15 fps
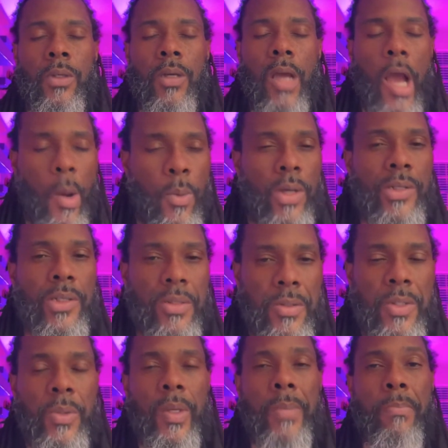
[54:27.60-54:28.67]
I want you
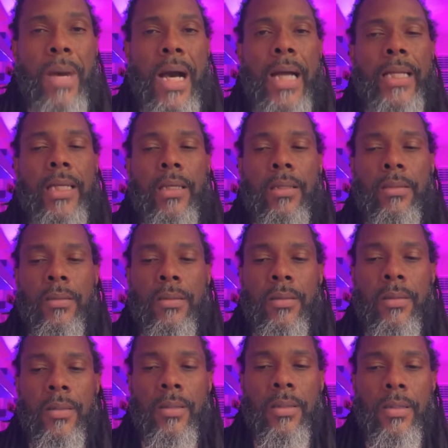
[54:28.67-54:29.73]
to embody
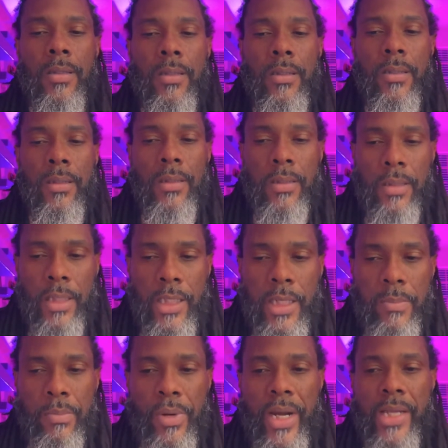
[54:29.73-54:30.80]
and
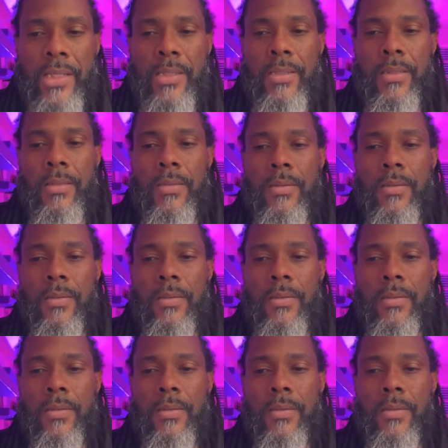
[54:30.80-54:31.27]
embrace